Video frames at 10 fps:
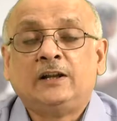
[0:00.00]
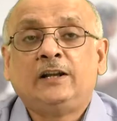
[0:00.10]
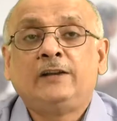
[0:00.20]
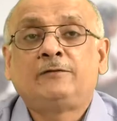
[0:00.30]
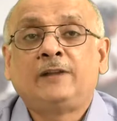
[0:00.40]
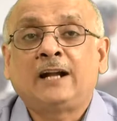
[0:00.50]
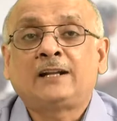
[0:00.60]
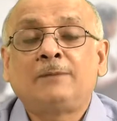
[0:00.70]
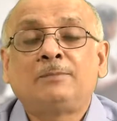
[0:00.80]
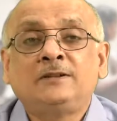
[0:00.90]
If that
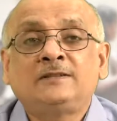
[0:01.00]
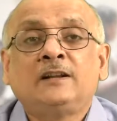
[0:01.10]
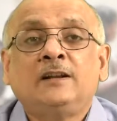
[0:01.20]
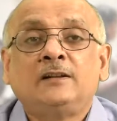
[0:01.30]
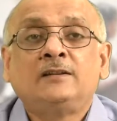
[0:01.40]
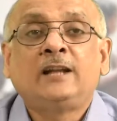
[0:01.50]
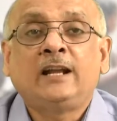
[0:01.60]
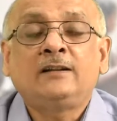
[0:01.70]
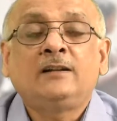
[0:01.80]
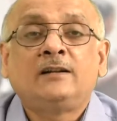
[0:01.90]
happens,
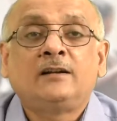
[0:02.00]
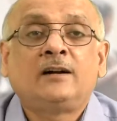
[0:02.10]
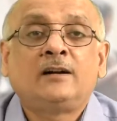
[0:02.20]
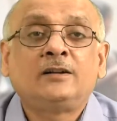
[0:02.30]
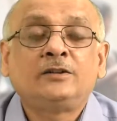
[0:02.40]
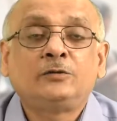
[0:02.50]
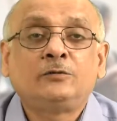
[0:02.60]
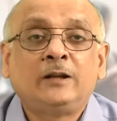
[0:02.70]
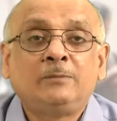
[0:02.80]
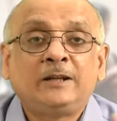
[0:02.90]
then you
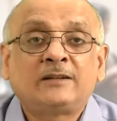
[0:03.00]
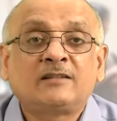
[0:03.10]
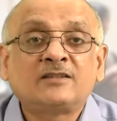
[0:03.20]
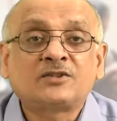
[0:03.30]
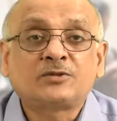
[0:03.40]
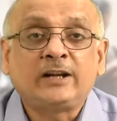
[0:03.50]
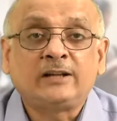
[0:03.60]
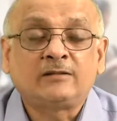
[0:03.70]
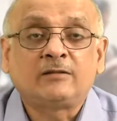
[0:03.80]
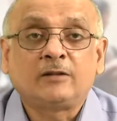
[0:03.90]
will be
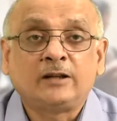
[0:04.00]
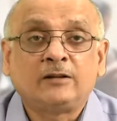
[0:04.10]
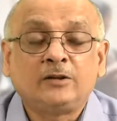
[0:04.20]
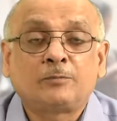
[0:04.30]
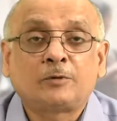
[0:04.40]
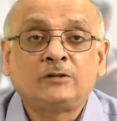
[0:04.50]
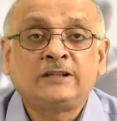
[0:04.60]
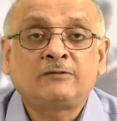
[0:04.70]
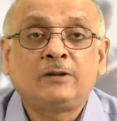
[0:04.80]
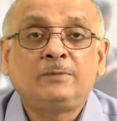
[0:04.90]
constrained, your
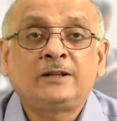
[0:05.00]
project will be